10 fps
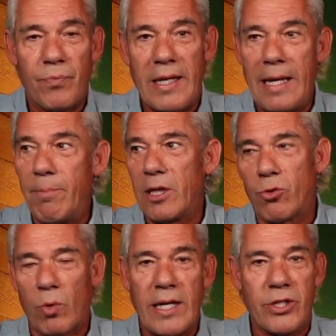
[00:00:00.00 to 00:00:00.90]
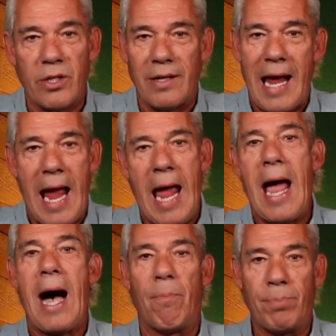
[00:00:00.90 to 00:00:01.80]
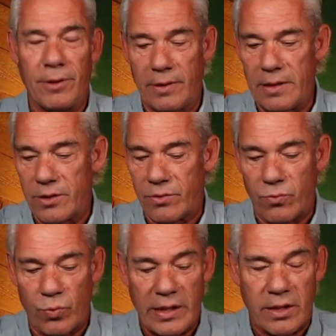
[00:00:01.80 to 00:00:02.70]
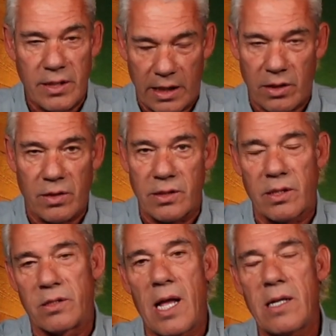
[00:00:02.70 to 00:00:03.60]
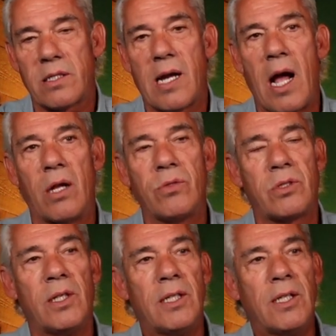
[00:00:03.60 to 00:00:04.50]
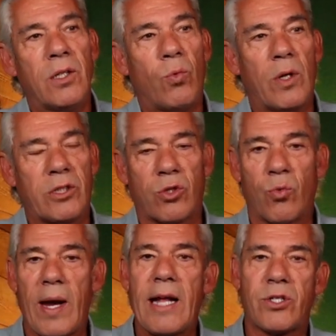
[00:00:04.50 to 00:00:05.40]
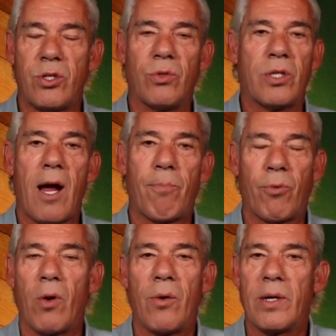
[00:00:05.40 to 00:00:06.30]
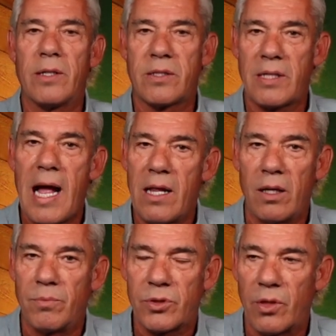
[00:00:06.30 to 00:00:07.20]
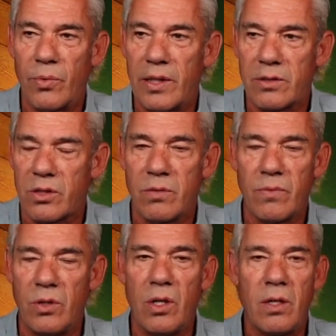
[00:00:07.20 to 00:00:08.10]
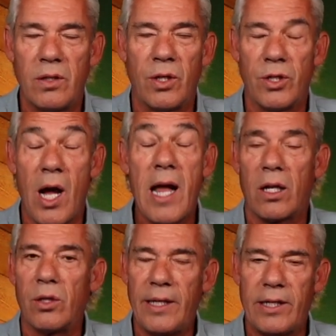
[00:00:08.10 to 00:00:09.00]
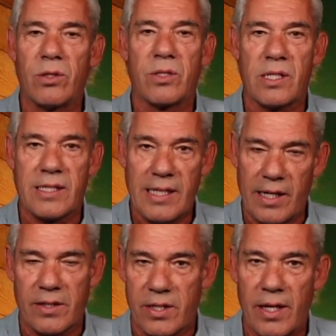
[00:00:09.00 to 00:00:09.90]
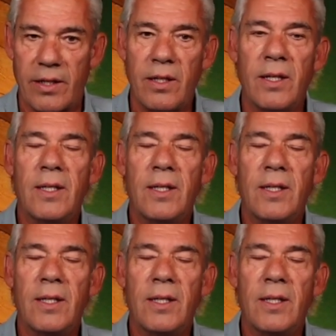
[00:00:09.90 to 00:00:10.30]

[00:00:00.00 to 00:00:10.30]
immigration app, as ridiculous as that sounds, which grants you temporary asylum. So you're not a legal citizen.